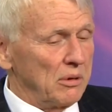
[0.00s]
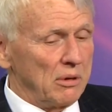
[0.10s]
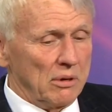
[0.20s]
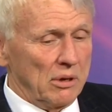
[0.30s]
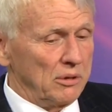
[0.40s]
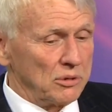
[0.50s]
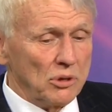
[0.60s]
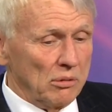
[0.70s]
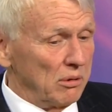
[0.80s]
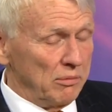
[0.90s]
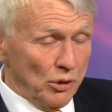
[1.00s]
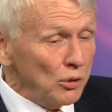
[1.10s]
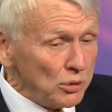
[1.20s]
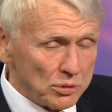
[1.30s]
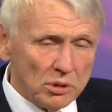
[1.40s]
are
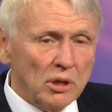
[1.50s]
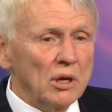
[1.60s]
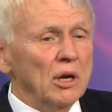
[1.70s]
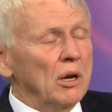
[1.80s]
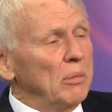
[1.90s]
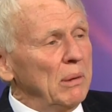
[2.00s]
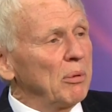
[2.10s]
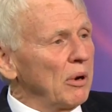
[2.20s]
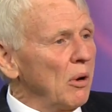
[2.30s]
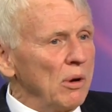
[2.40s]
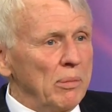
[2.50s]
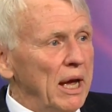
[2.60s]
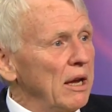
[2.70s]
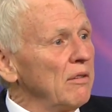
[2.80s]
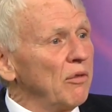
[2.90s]
used. People are going
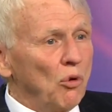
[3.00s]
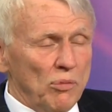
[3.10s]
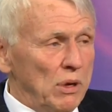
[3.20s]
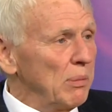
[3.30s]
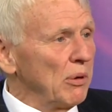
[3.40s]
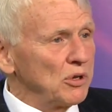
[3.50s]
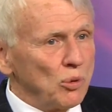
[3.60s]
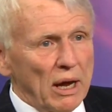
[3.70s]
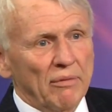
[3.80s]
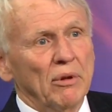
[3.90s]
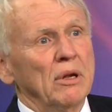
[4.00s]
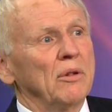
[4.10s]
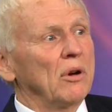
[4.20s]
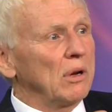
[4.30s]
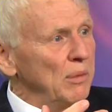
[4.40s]
back and forth. People are
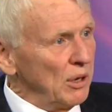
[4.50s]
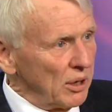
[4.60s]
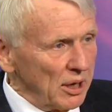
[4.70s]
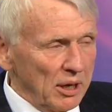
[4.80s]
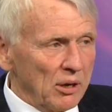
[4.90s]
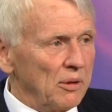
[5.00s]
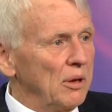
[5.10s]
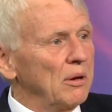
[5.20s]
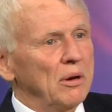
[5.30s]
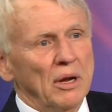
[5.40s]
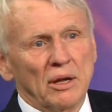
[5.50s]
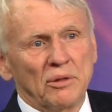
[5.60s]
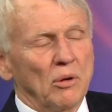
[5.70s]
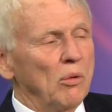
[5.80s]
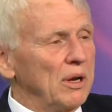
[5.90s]
traveling. They're communicating on the
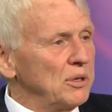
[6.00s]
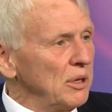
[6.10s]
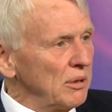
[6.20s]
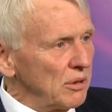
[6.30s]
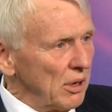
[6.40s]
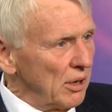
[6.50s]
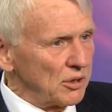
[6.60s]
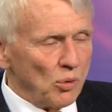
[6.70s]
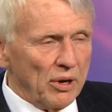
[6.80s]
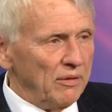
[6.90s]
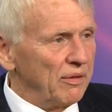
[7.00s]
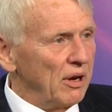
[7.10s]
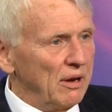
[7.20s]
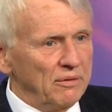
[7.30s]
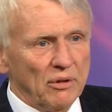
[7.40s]
internet. They're watching
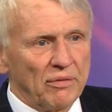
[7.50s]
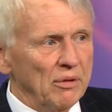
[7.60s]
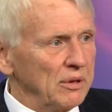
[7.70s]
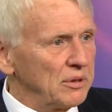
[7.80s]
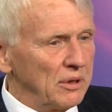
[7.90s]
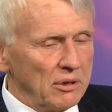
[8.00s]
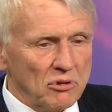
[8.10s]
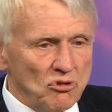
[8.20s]
25 different,